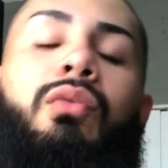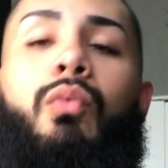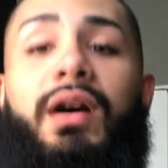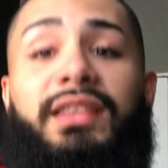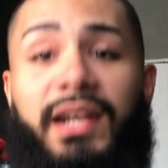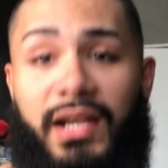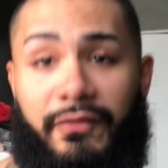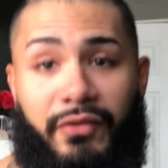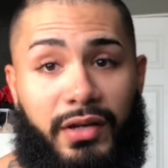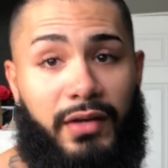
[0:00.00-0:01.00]
Why did I get
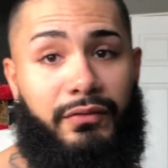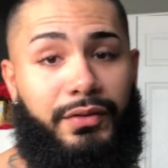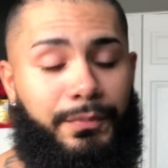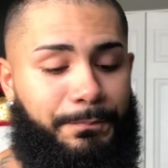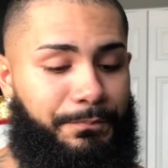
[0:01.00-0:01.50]
forgiven?